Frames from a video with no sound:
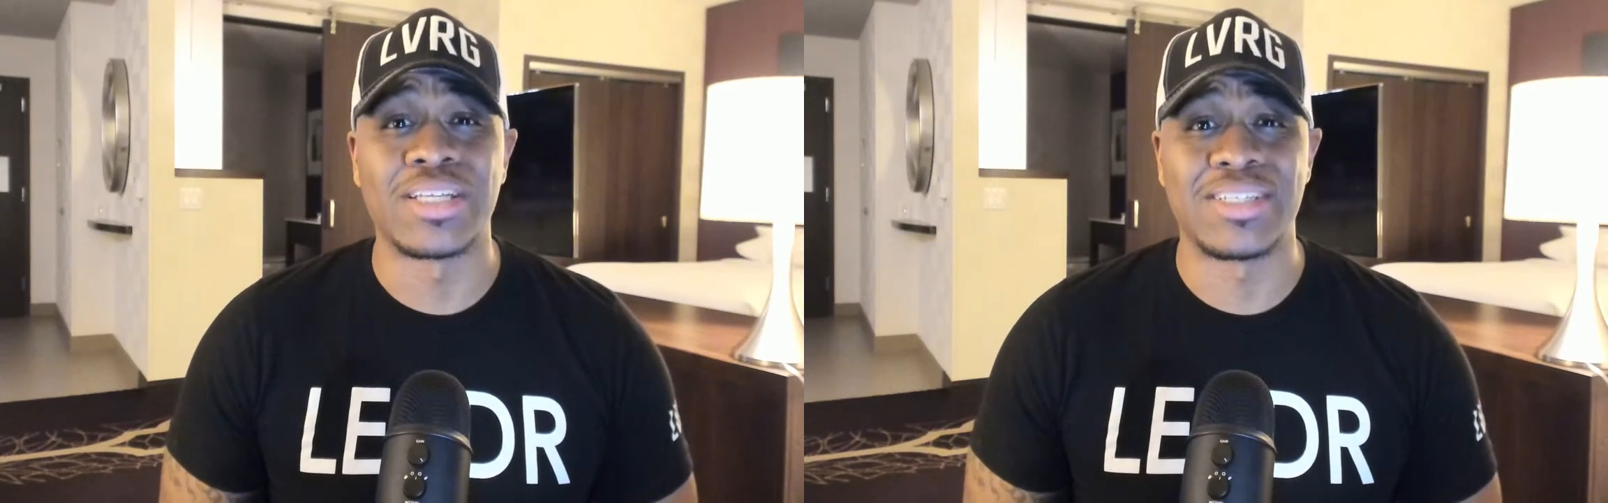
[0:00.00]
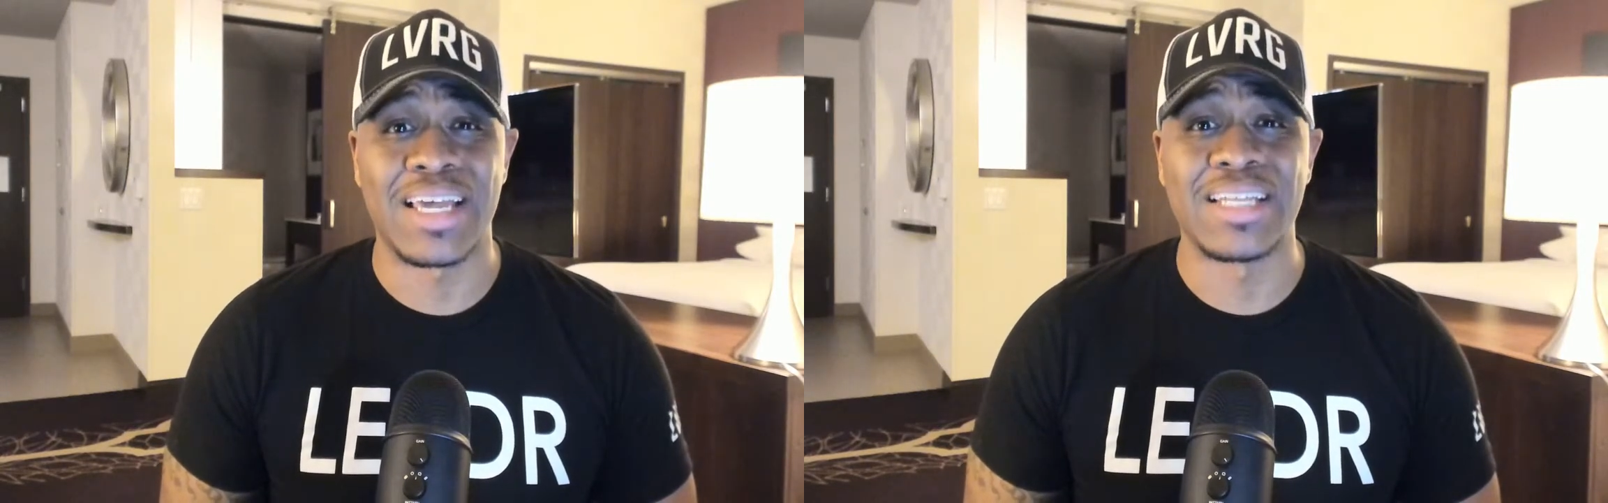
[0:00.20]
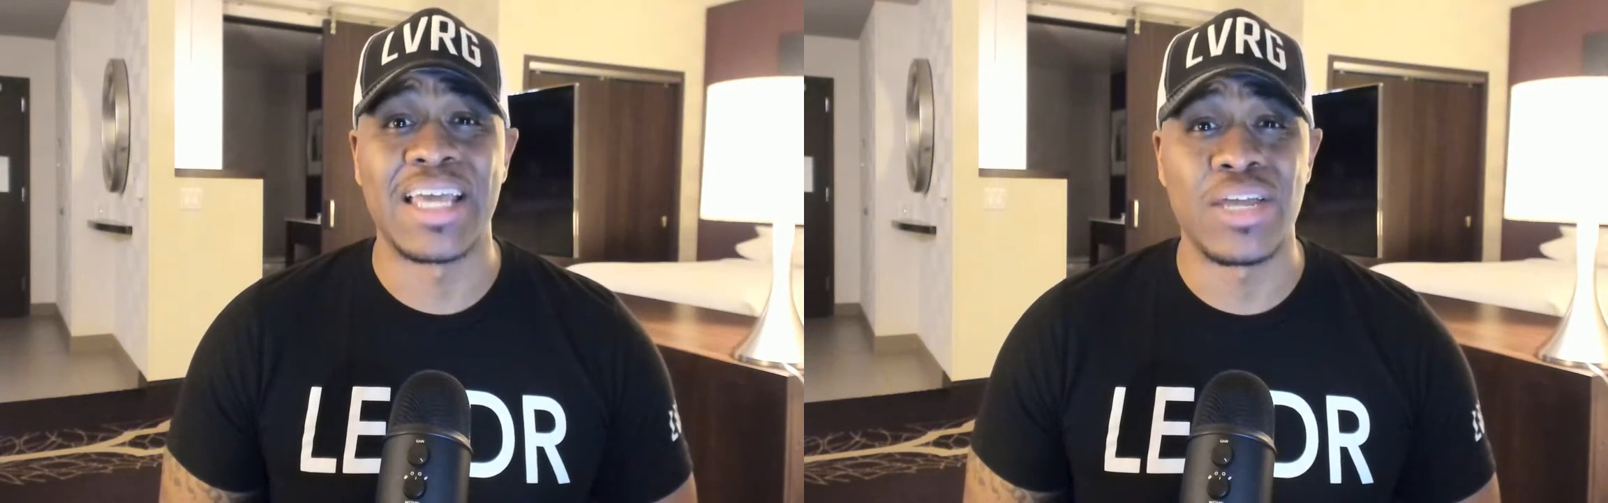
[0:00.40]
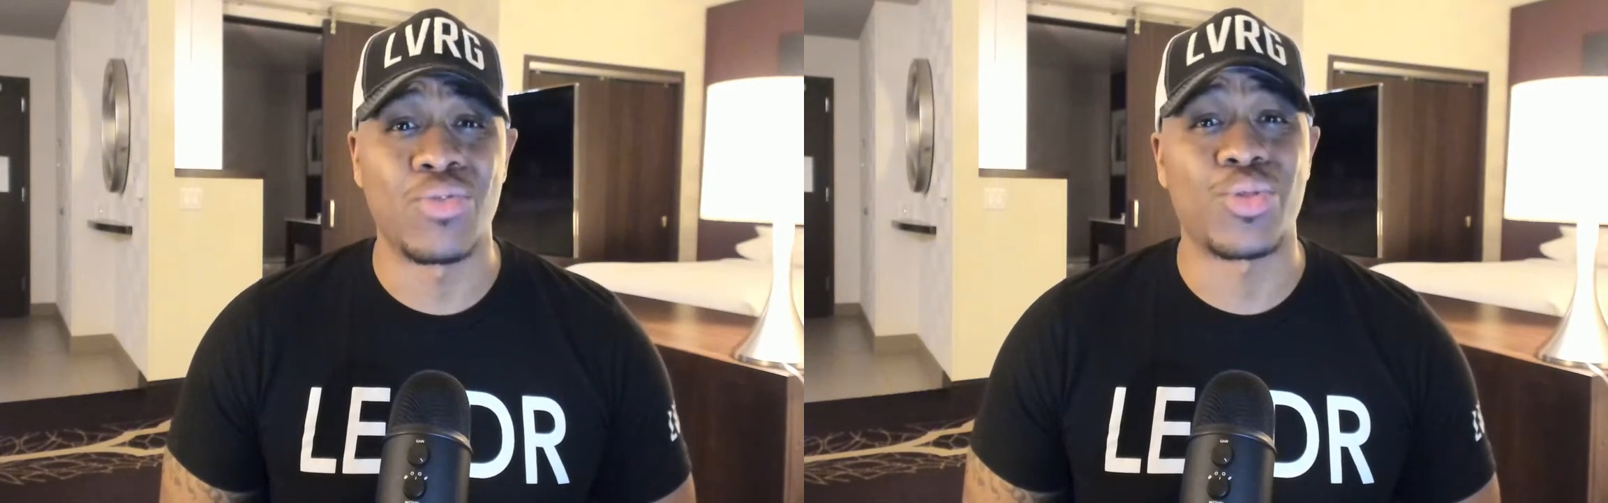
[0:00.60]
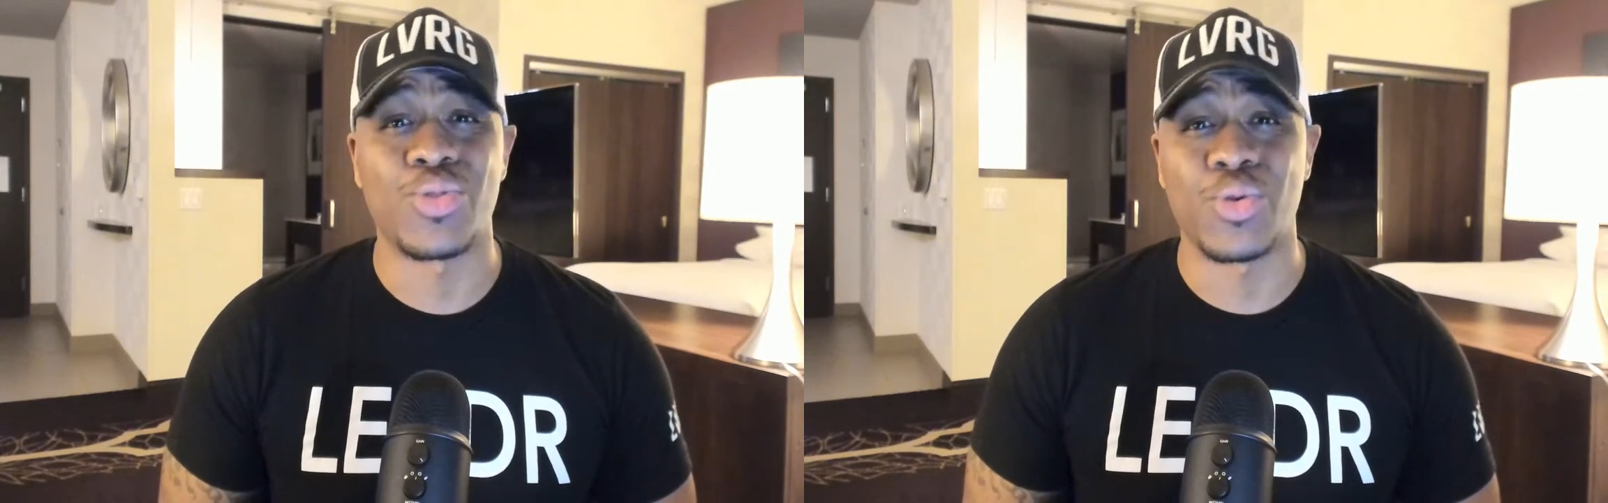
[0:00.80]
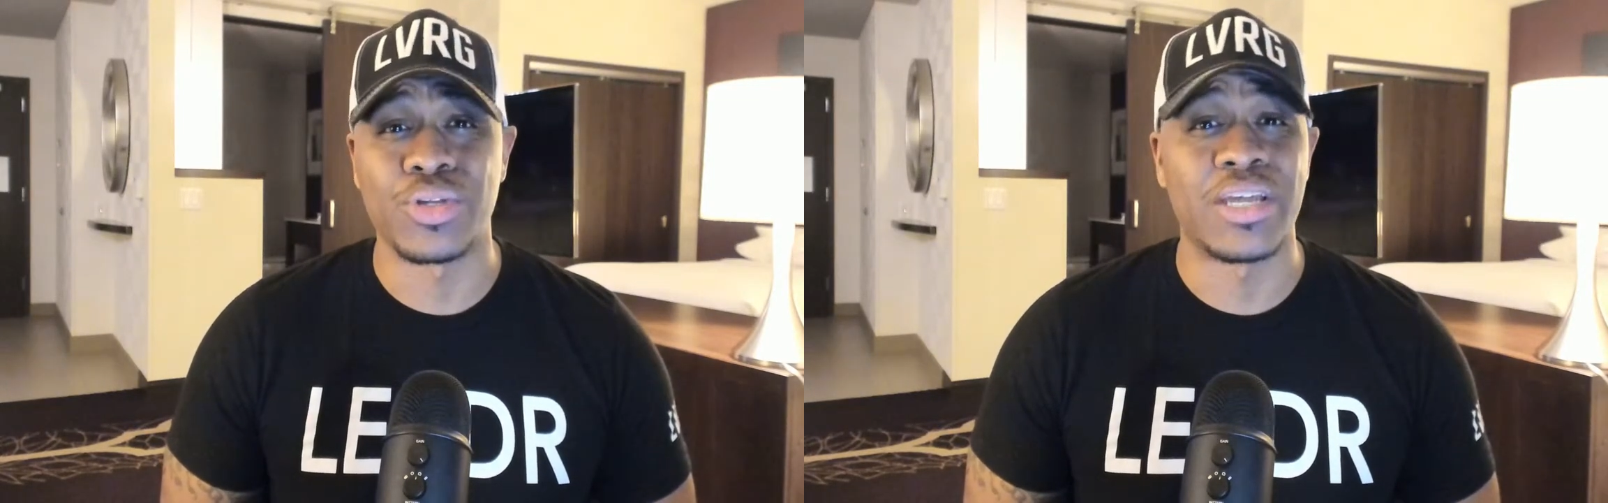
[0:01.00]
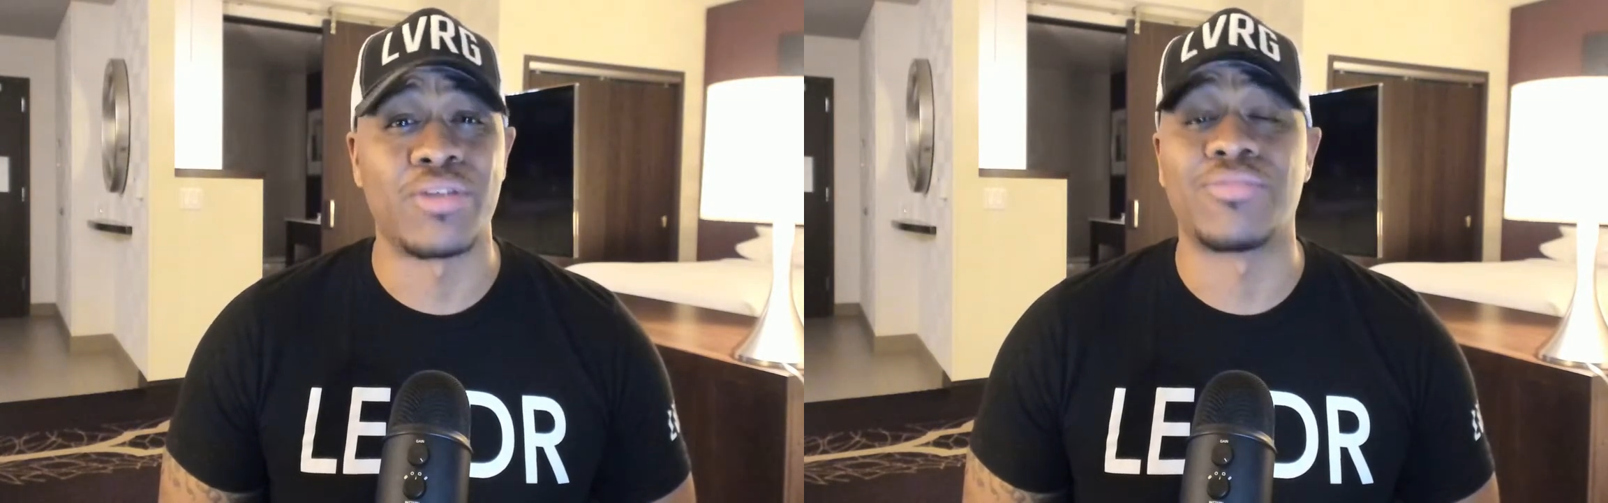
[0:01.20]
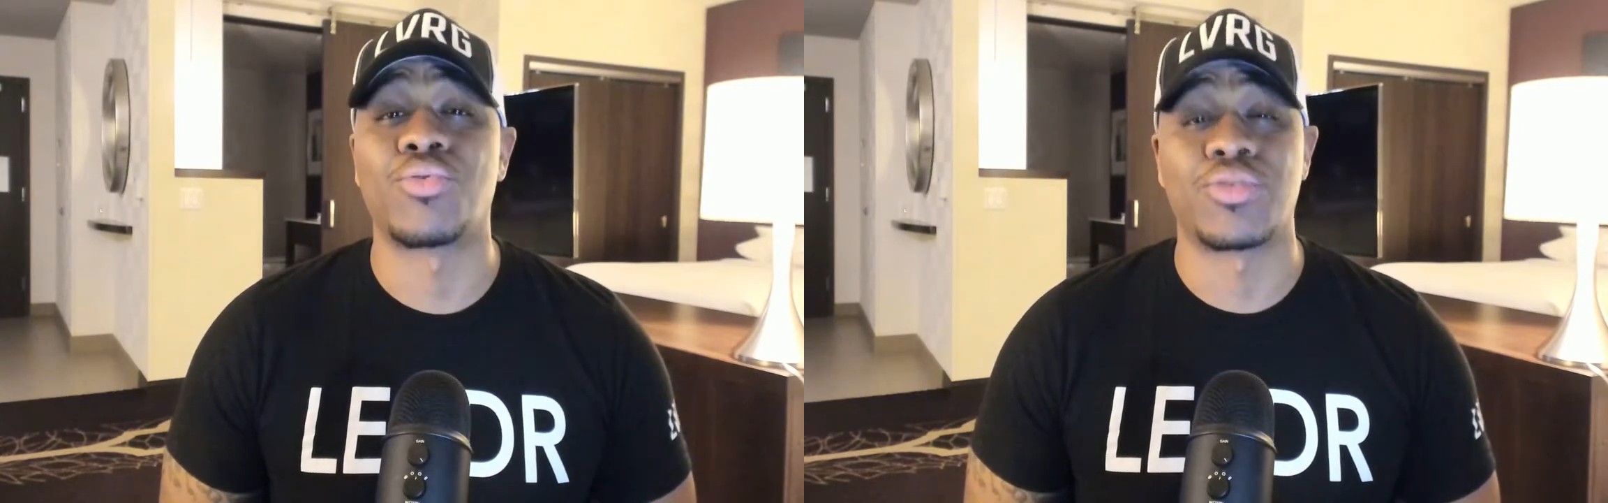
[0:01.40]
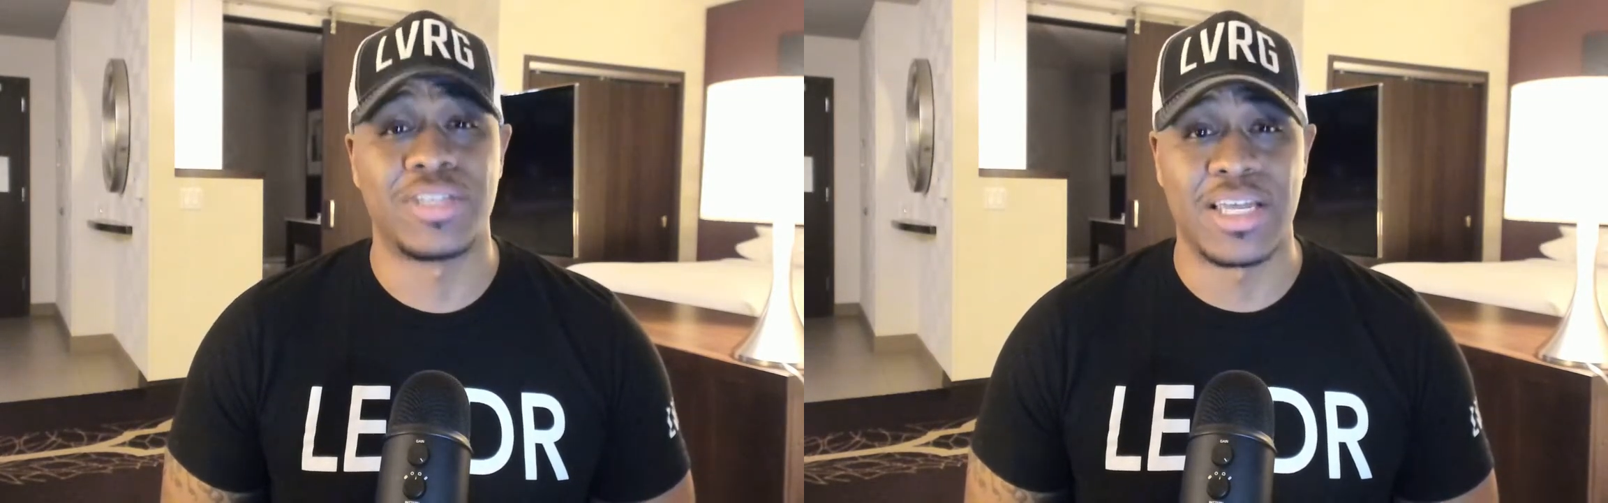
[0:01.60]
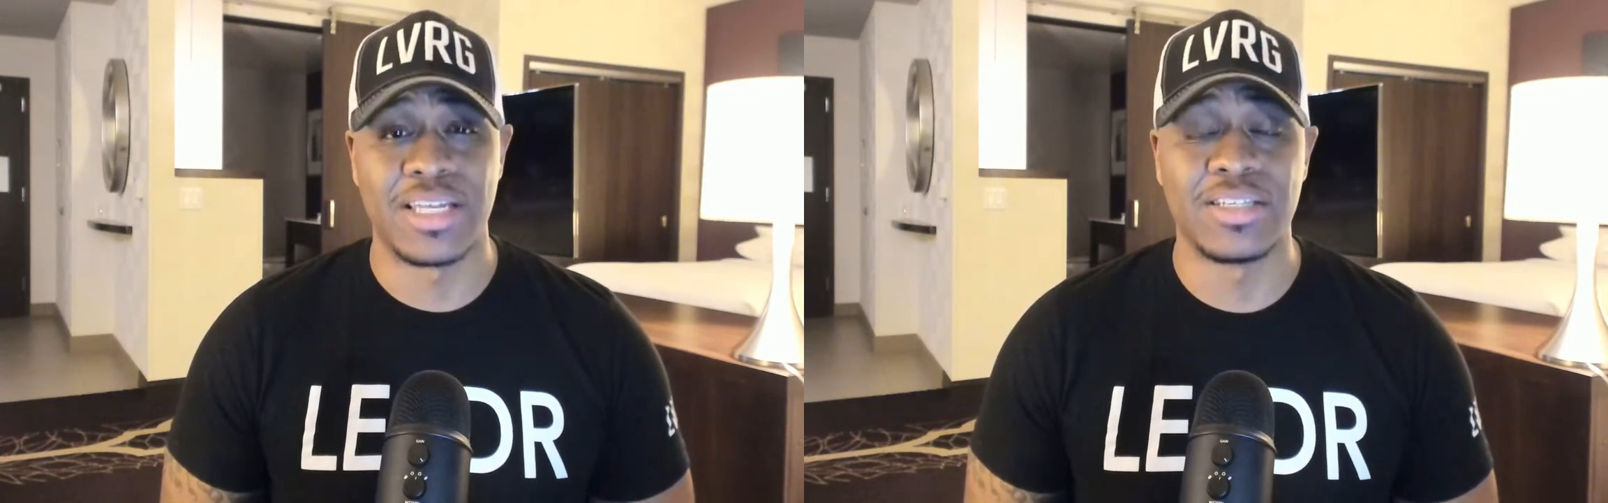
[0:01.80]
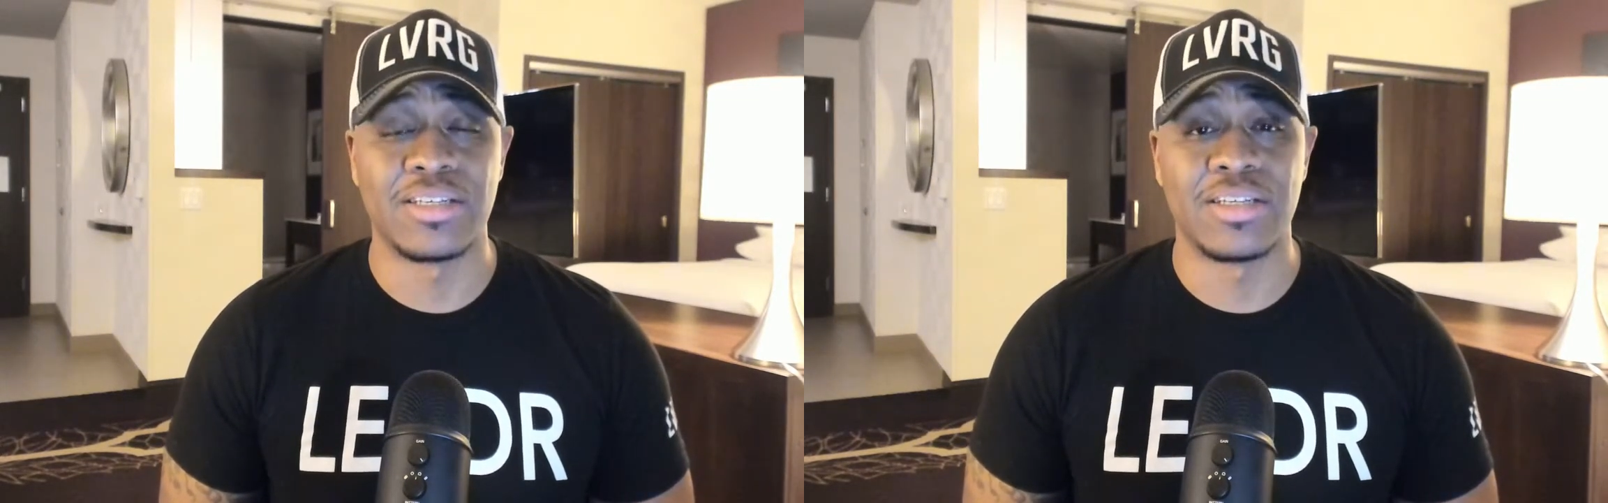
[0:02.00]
second date or a third date or fourth date?